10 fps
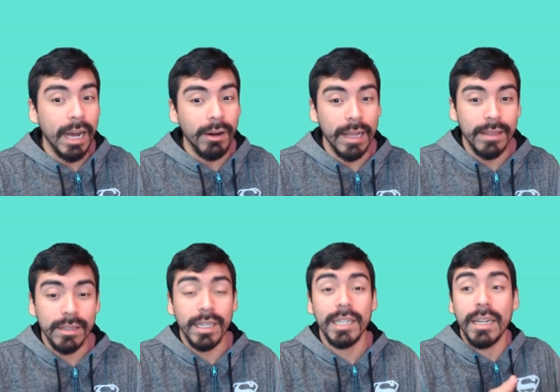out at
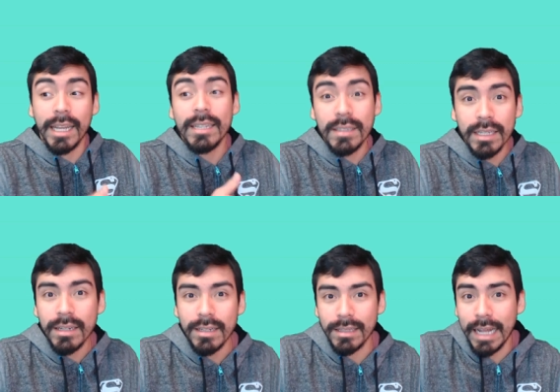this stage against
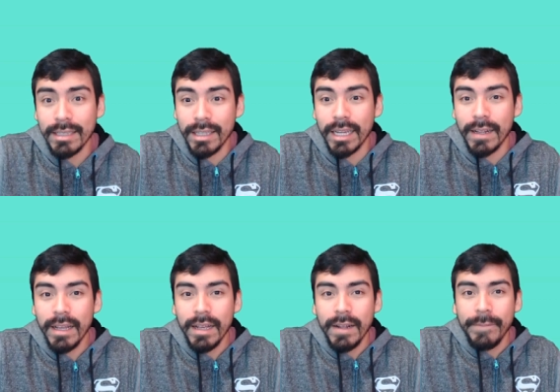Tigres because that's like
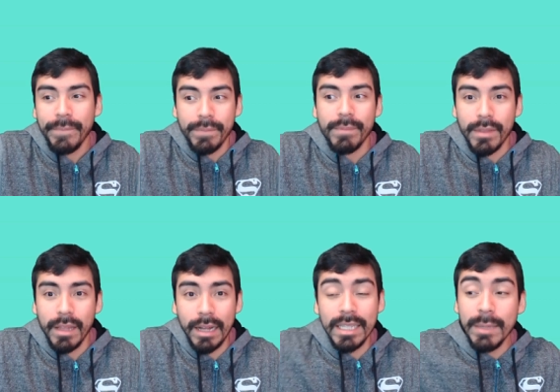
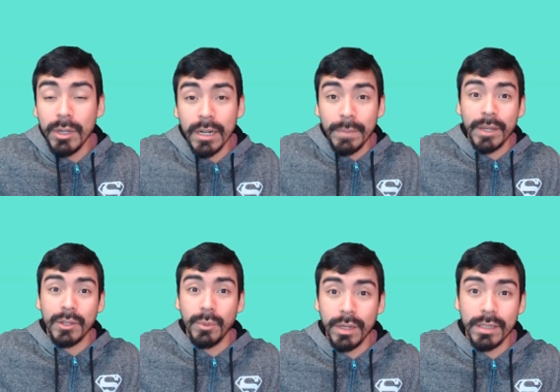a team you're gonna
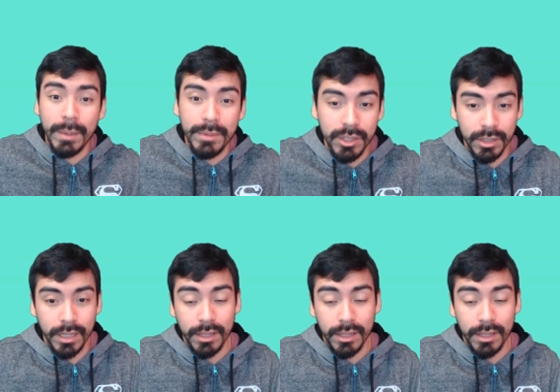pick to win this competition.